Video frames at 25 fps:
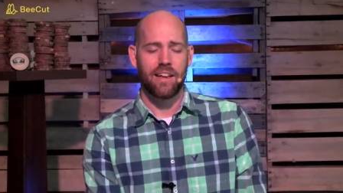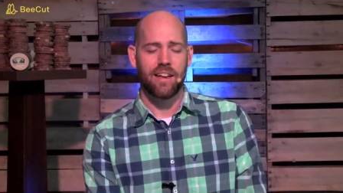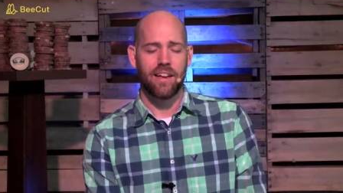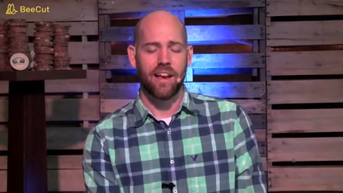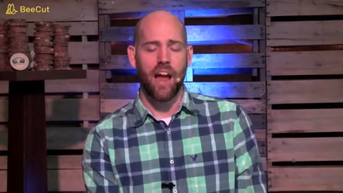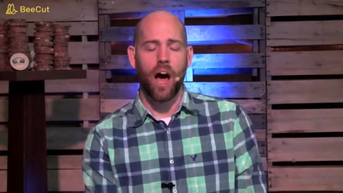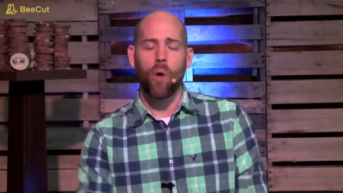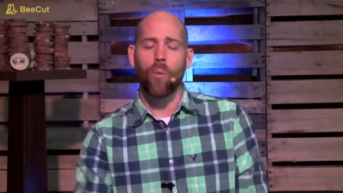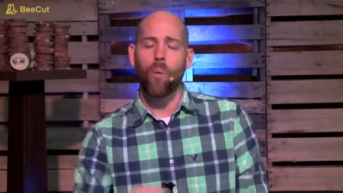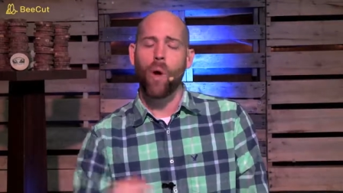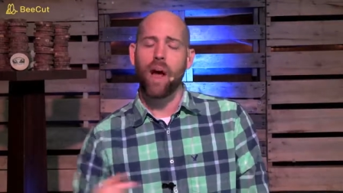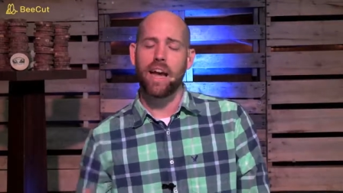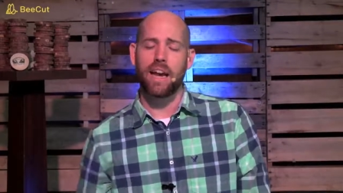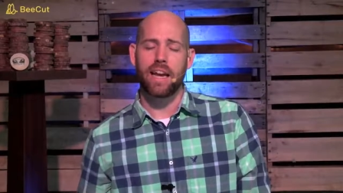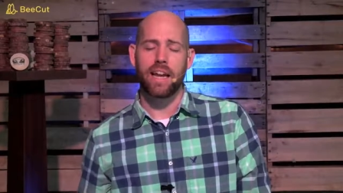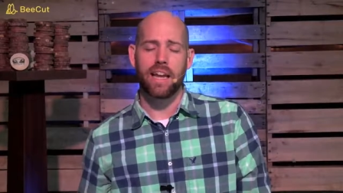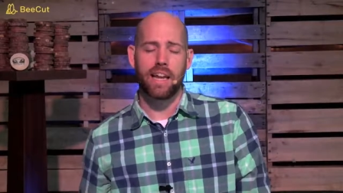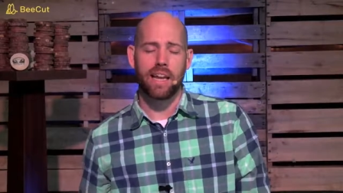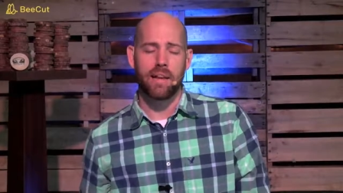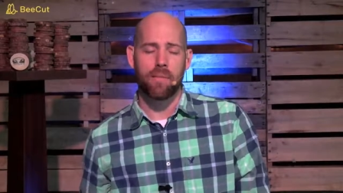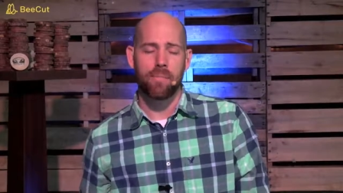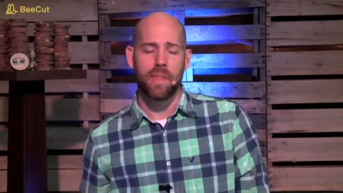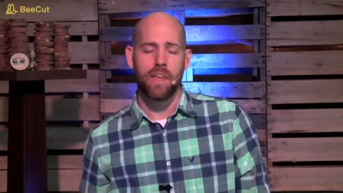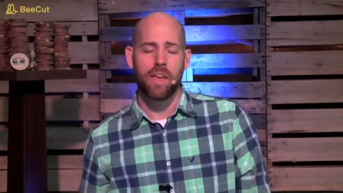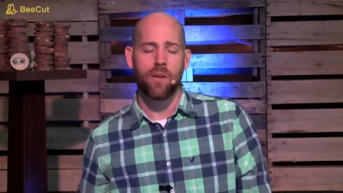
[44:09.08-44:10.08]
not
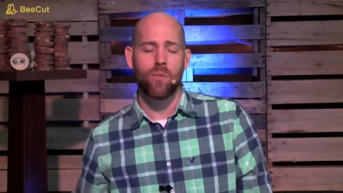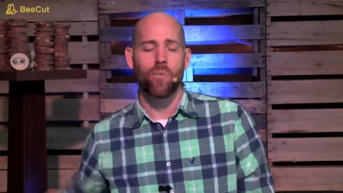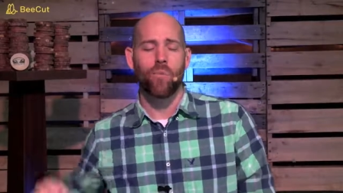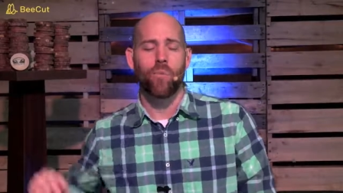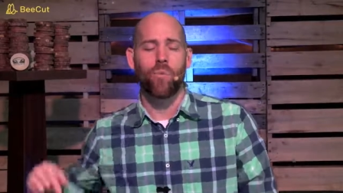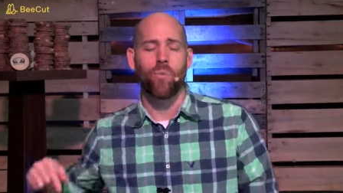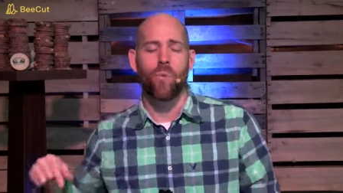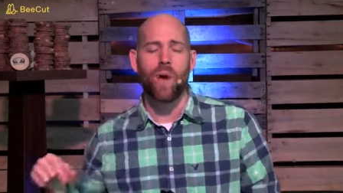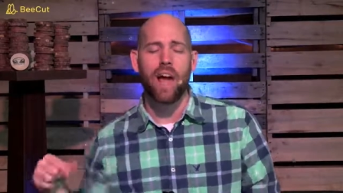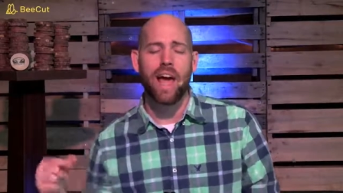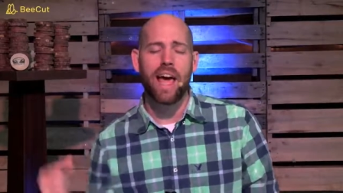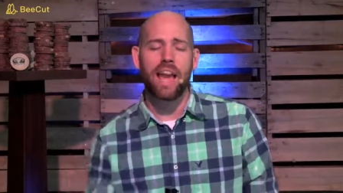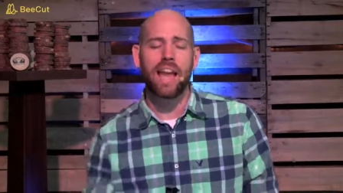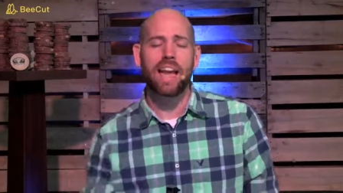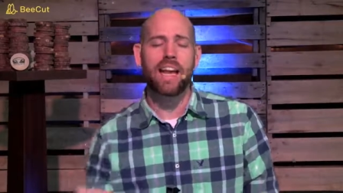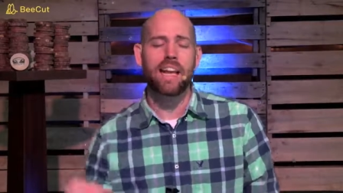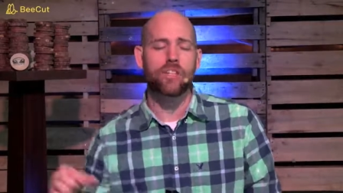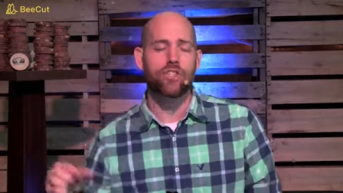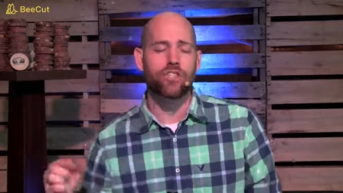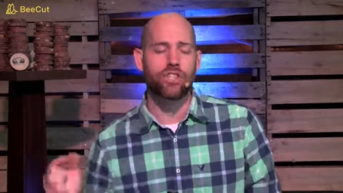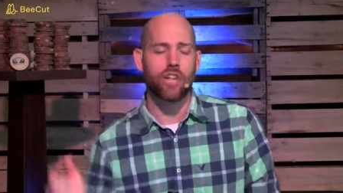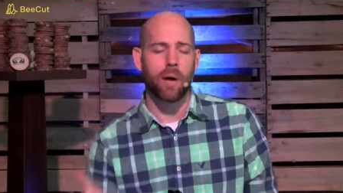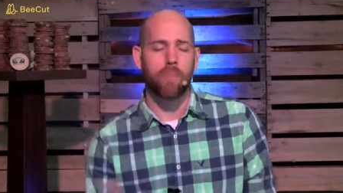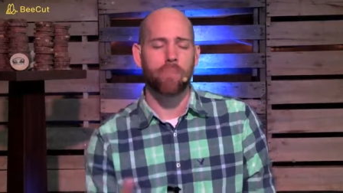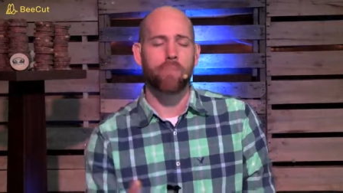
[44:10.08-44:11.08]
waiting, ready to
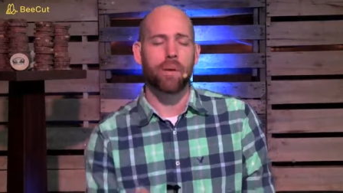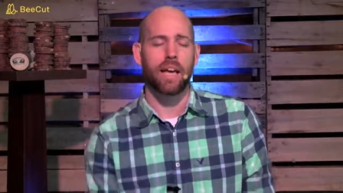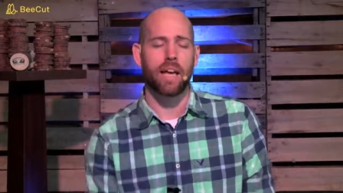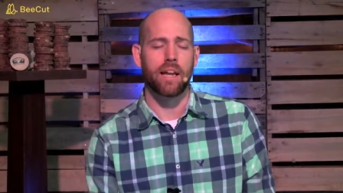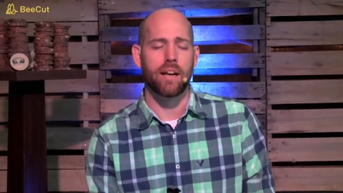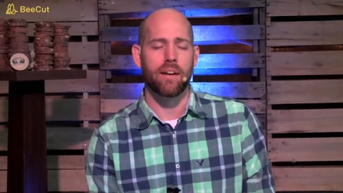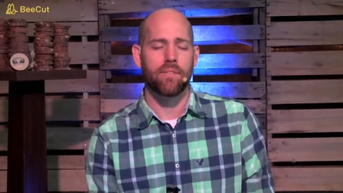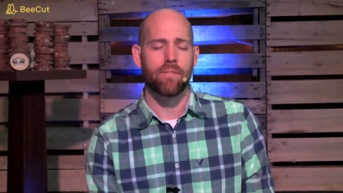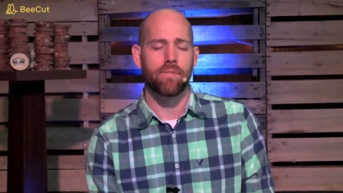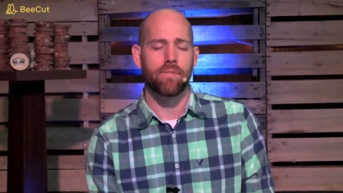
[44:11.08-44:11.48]
jump in